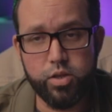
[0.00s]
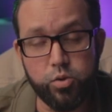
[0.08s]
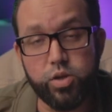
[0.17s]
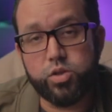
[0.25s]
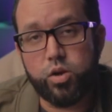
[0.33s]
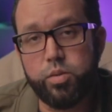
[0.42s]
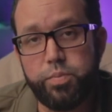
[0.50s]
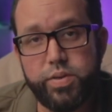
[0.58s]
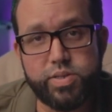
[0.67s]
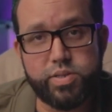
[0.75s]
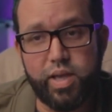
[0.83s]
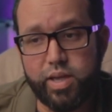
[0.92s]
You can target
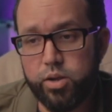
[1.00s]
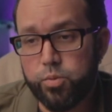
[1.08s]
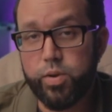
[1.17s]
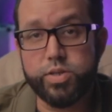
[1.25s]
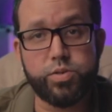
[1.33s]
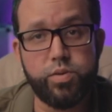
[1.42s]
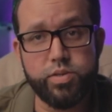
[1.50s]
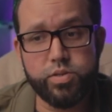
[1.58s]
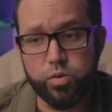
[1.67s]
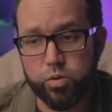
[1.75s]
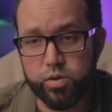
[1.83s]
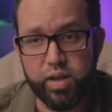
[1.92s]
places like restaurants
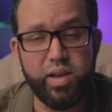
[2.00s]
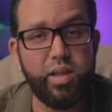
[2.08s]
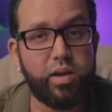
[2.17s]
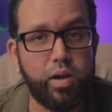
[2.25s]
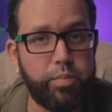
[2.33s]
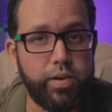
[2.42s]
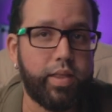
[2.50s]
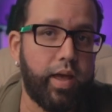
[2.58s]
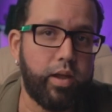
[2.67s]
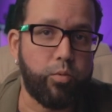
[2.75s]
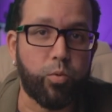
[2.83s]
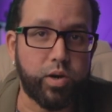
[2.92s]
or any company
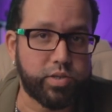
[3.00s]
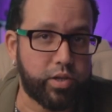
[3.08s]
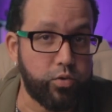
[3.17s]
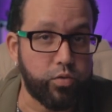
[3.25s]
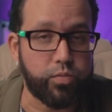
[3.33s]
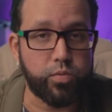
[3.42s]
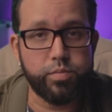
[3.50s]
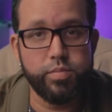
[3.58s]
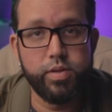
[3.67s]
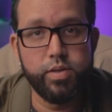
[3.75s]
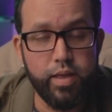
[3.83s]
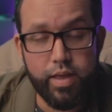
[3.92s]
that wears a uniform.
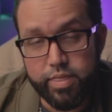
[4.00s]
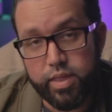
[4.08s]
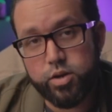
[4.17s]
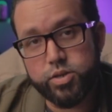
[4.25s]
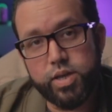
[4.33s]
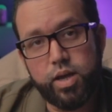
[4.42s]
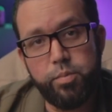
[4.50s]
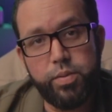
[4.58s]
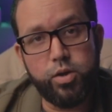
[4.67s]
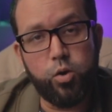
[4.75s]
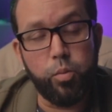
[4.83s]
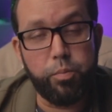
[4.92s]
There is a
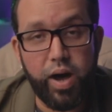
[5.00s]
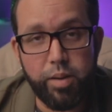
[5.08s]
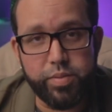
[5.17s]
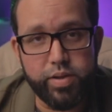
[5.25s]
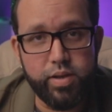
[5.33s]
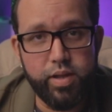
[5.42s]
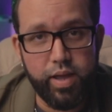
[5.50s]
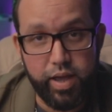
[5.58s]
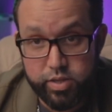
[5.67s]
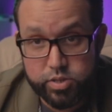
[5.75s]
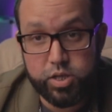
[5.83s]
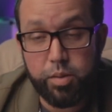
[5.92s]
company called Poppin,
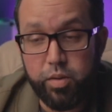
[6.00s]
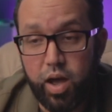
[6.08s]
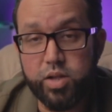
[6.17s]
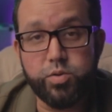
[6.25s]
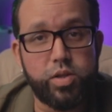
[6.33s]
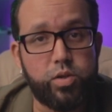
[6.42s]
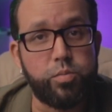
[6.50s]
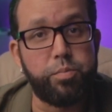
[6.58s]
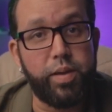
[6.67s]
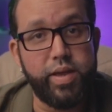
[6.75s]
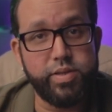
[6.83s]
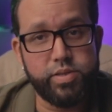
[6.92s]
a
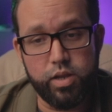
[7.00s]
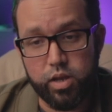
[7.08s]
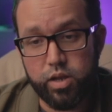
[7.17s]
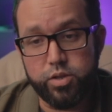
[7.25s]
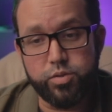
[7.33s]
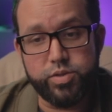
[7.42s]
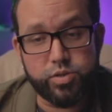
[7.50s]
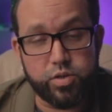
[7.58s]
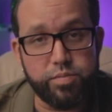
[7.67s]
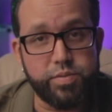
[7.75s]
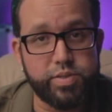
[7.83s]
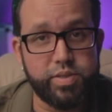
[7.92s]
subcontractor-based laundry
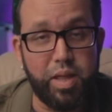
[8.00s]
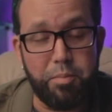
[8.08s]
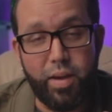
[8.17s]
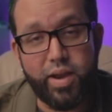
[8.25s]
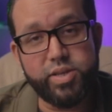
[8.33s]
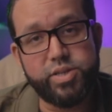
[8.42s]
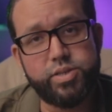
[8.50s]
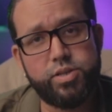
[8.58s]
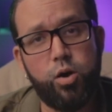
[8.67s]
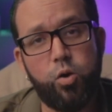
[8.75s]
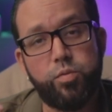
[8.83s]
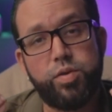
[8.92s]
service that manages
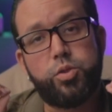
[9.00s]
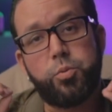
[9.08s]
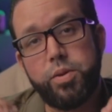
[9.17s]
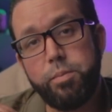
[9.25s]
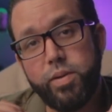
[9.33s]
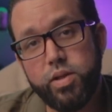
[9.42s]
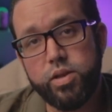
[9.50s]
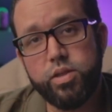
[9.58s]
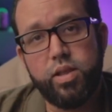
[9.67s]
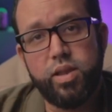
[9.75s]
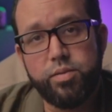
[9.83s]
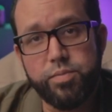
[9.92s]
over 3 million
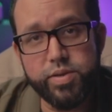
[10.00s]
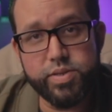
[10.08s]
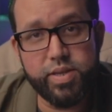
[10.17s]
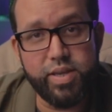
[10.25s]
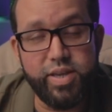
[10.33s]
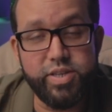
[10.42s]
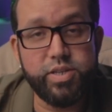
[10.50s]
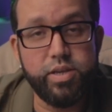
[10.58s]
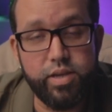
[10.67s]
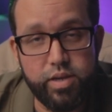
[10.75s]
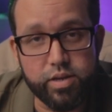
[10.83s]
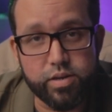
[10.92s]
deliveries each
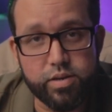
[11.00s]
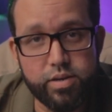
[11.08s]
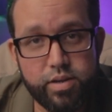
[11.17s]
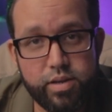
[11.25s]
year.